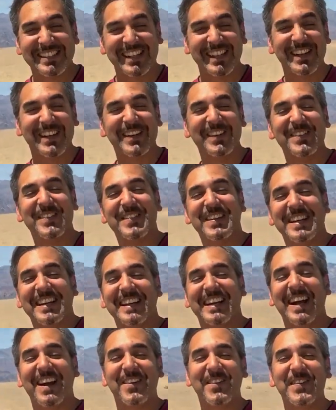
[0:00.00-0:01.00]
so
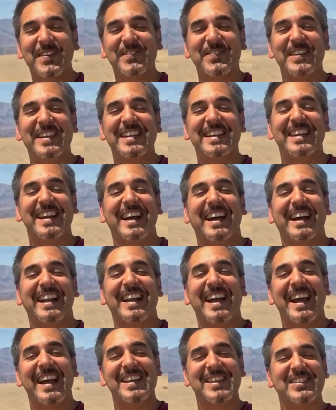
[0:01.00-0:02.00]
come with me
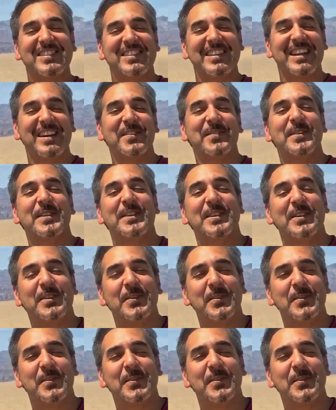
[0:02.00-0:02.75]
and I share with